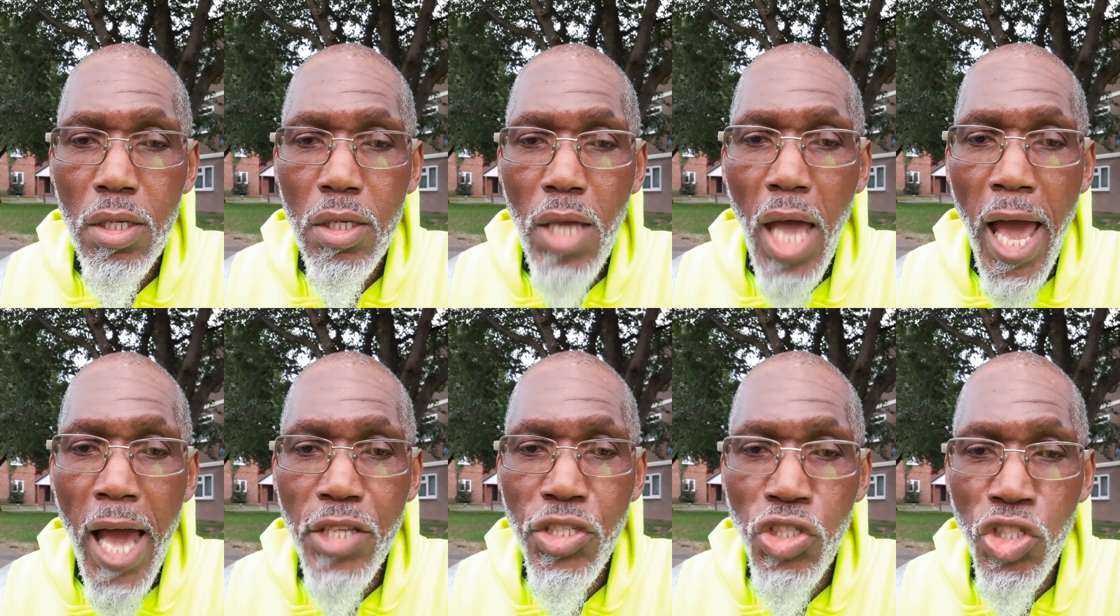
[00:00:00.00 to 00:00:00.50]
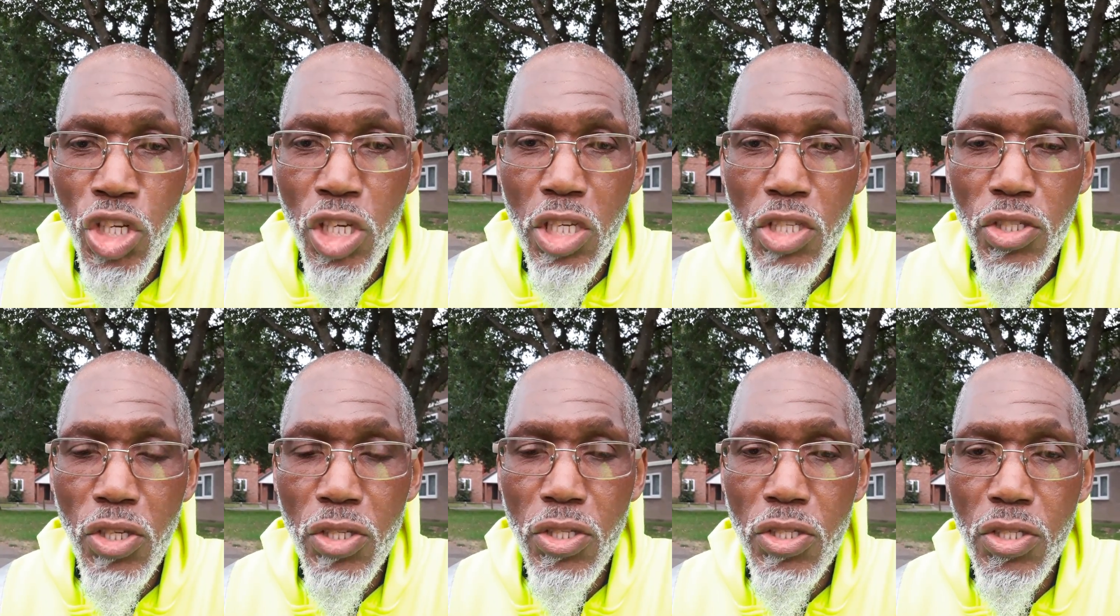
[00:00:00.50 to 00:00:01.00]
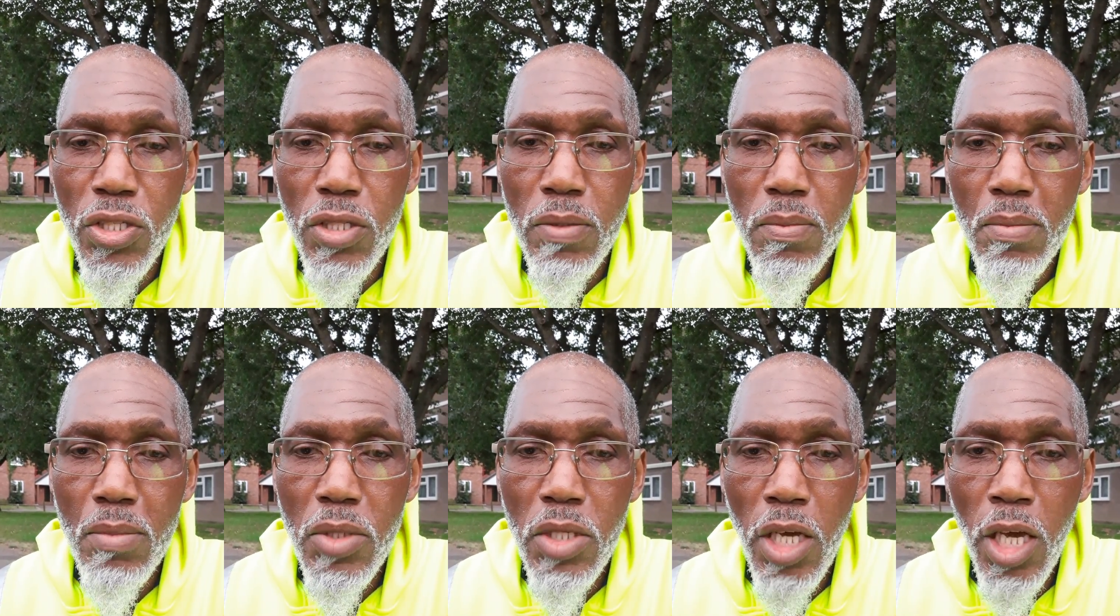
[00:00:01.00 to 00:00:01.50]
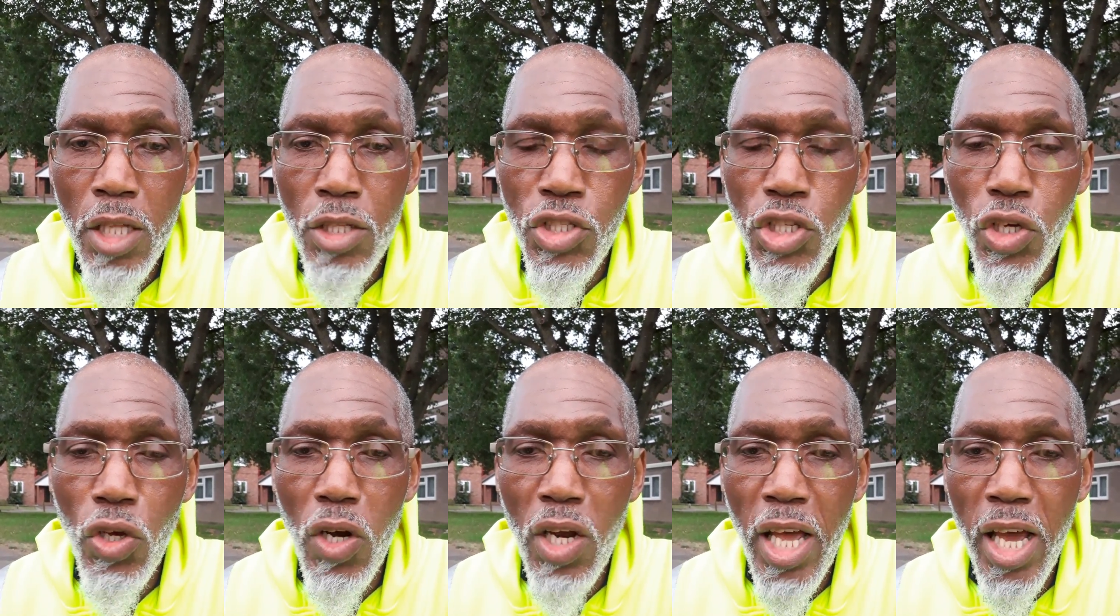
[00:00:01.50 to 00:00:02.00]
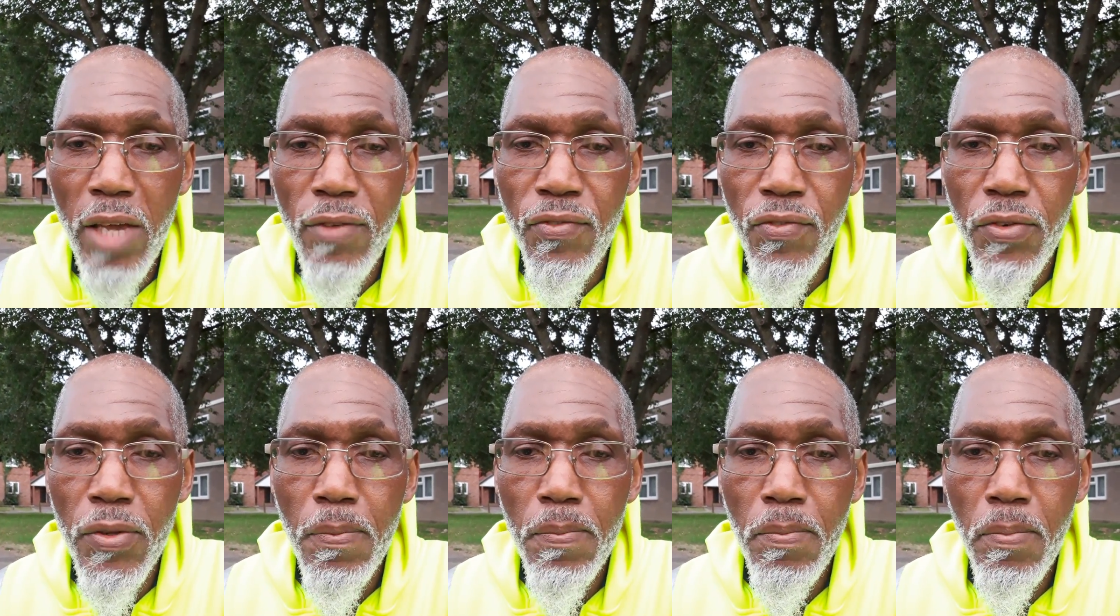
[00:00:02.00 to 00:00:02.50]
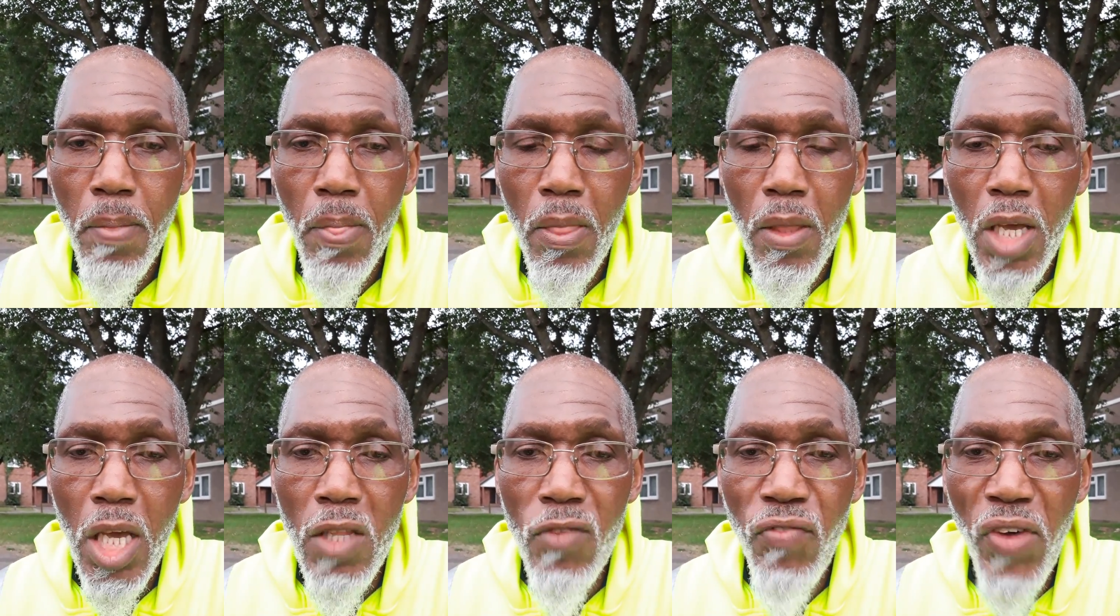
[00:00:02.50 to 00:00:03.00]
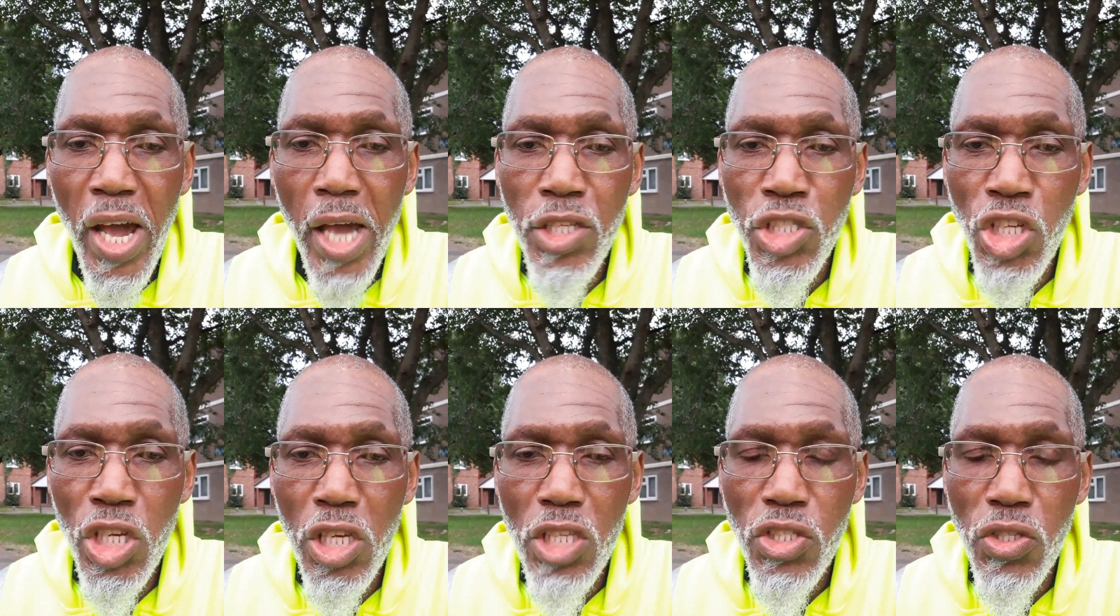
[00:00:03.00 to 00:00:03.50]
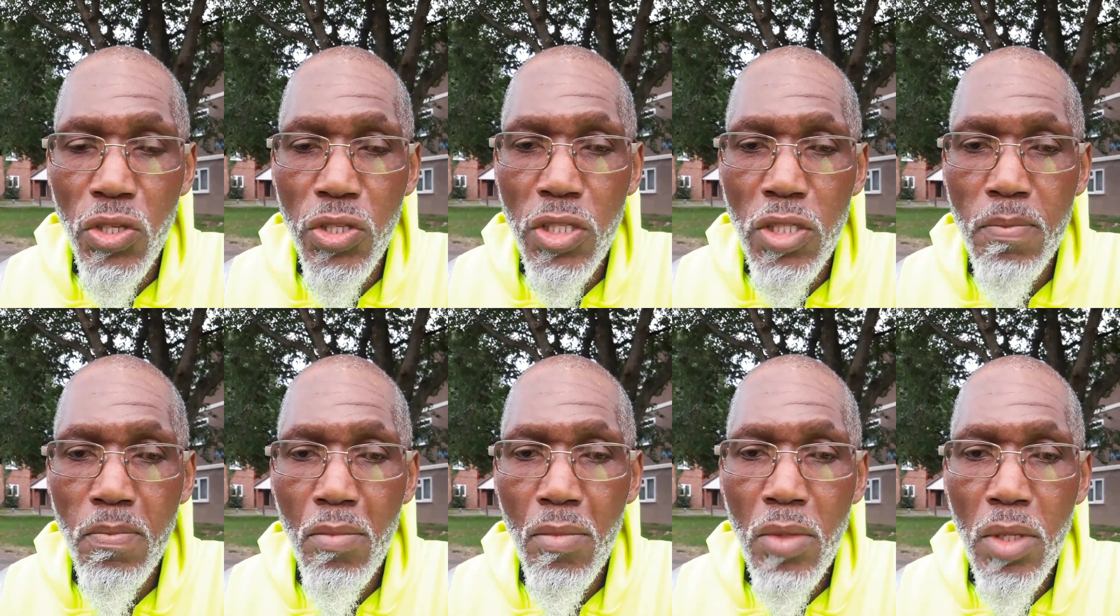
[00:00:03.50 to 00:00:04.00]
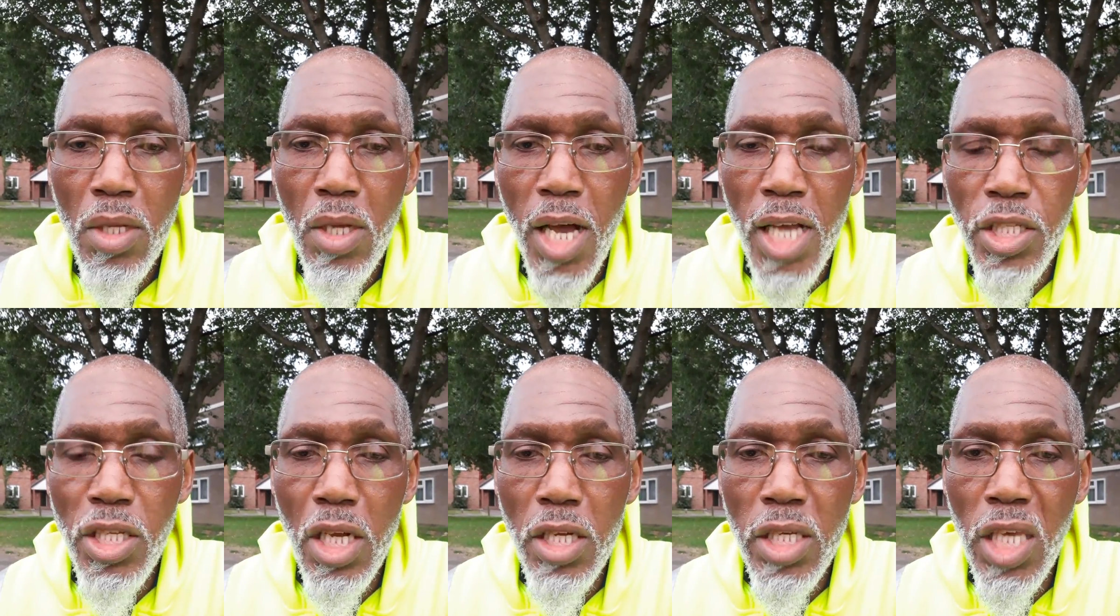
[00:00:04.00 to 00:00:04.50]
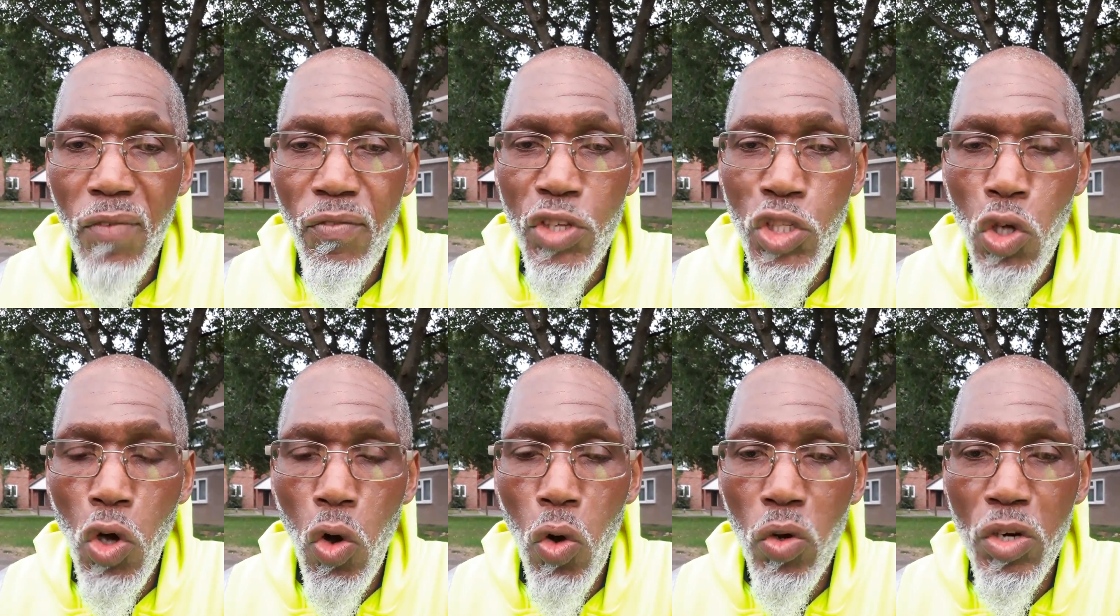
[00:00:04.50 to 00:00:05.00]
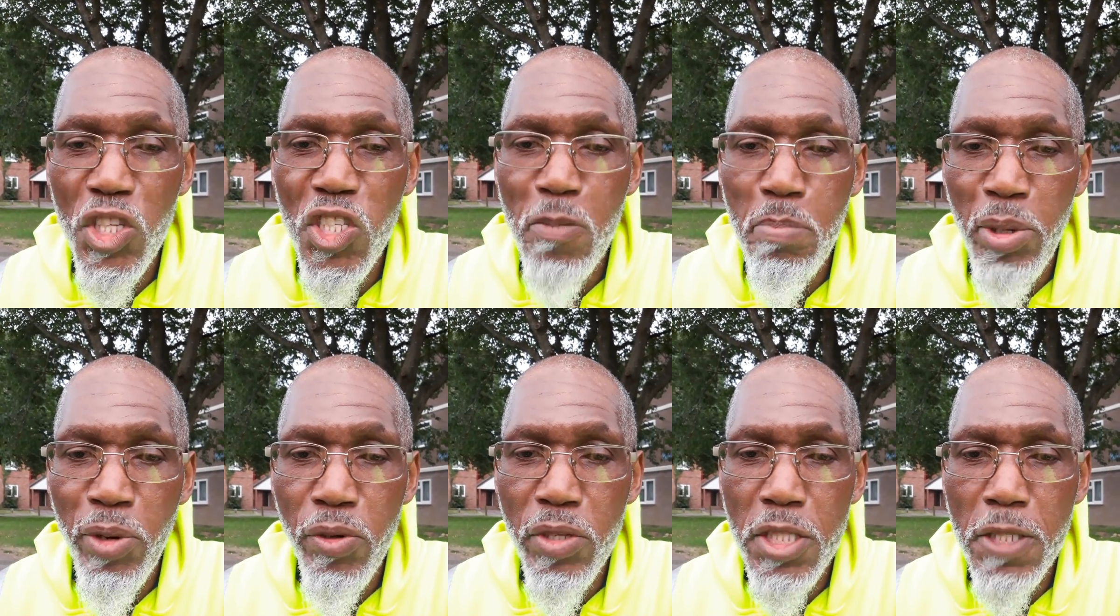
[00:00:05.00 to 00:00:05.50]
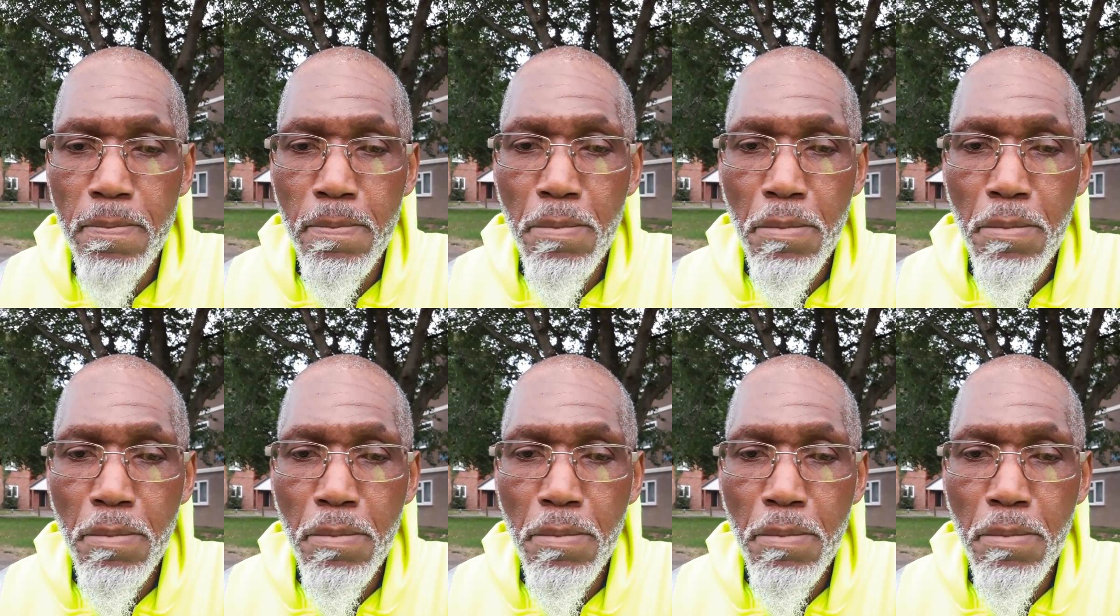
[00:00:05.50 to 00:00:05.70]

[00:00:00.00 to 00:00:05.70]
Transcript: ask jesus into your life invite jesus and he'll give you the holy spirit